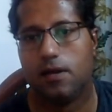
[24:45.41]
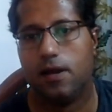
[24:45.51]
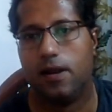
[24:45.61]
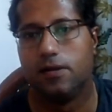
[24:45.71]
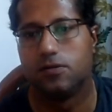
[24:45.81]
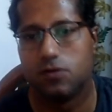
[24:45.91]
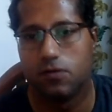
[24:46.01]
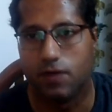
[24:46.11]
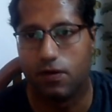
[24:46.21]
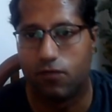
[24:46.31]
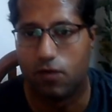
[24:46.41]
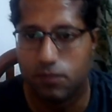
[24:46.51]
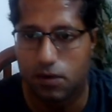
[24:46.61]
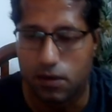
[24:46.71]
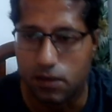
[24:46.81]
and so we have formed
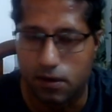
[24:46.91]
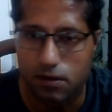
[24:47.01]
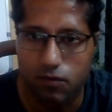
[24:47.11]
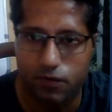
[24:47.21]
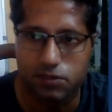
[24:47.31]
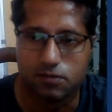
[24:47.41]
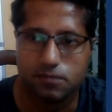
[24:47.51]
the linear equation.